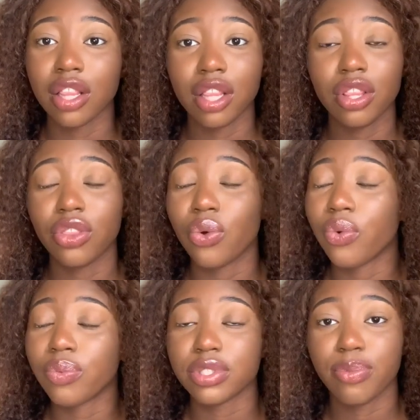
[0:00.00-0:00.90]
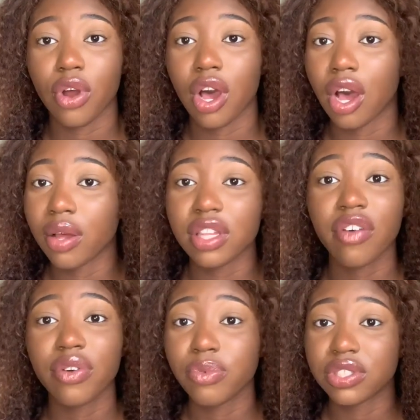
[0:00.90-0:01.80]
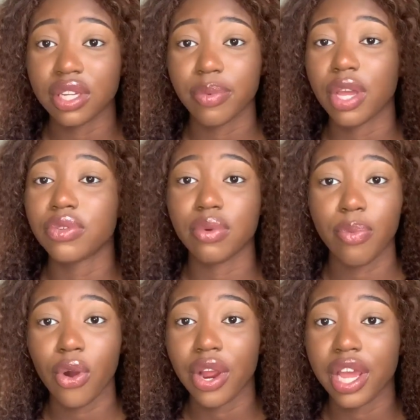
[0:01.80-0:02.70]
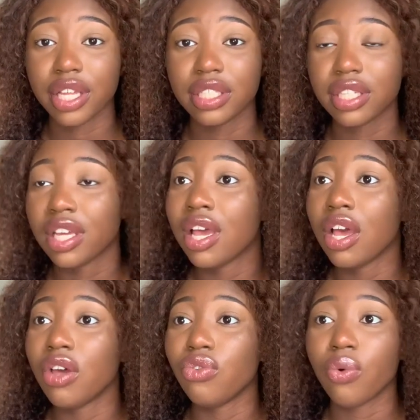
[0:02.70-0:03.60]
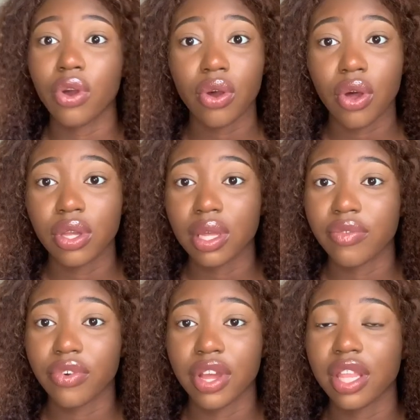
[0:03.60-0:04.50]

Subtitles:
No one was brought up, nothing was done about it. It was reported, no one got called up for it.